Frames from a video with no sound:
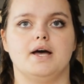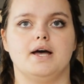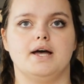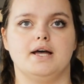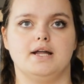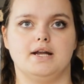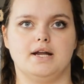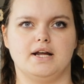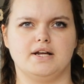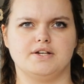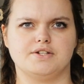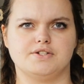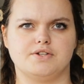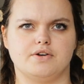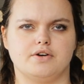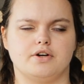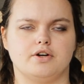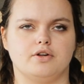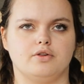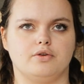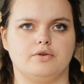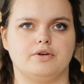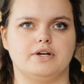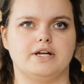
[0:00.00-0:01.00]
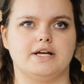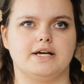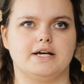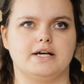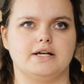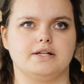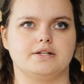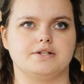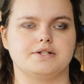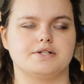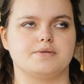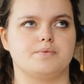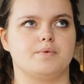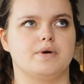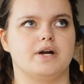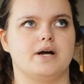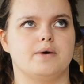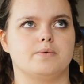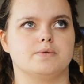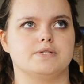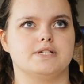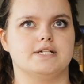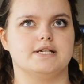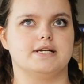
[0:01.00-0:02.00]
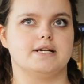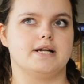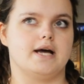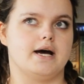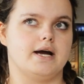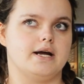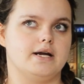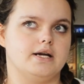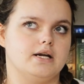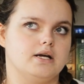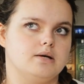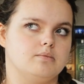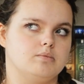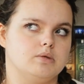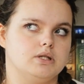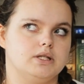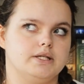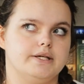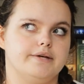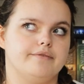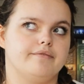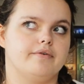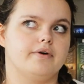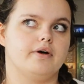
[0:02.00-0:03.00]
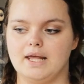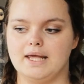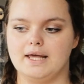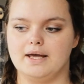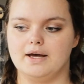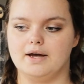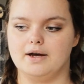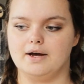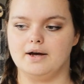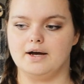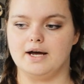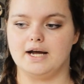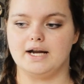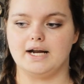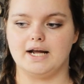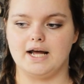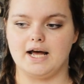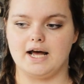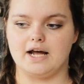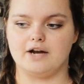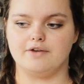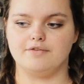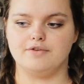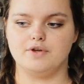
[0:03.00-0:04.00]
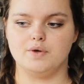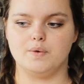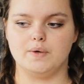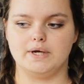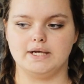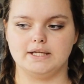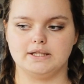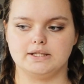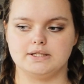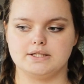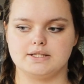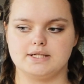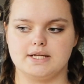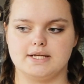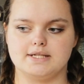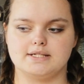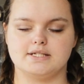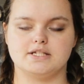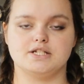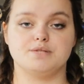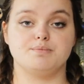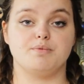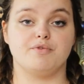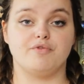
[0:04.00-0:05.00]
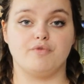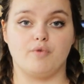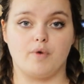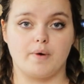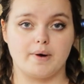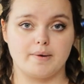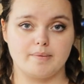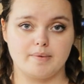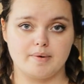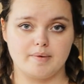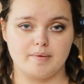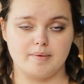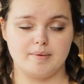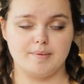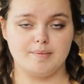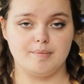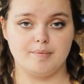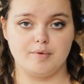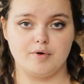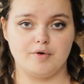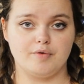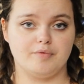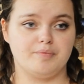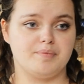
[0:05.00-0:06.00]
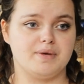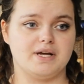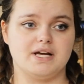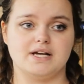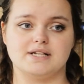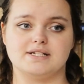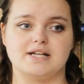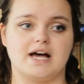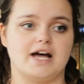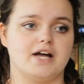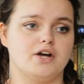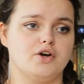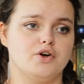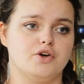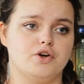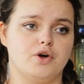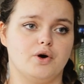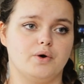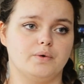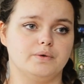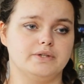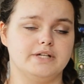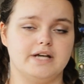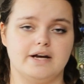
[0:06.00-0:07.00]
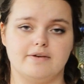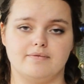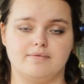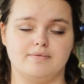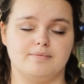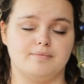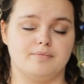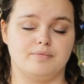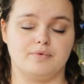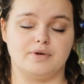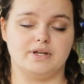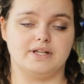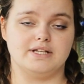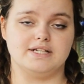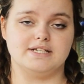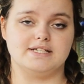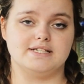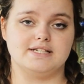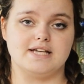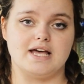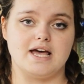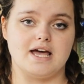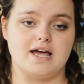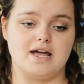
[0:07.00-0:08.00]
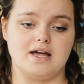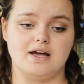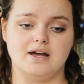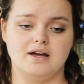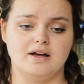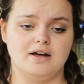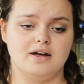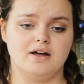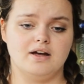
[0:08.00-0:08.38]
And I started learning English when I was 9, I believe. And I had a few English lessons before we moved because I could only really say